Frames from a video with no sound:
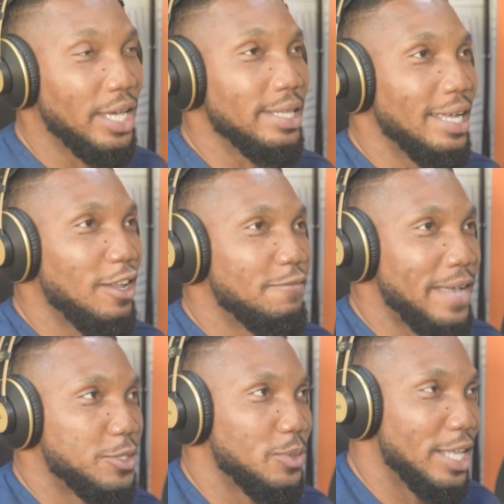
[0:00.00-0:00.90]
okay, there are a lot of
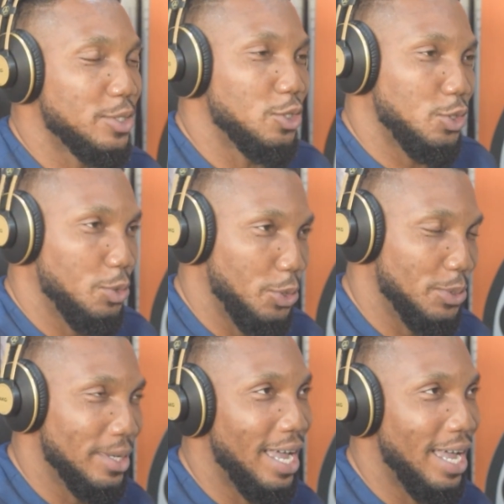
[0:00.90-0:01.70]
guys who get to the studio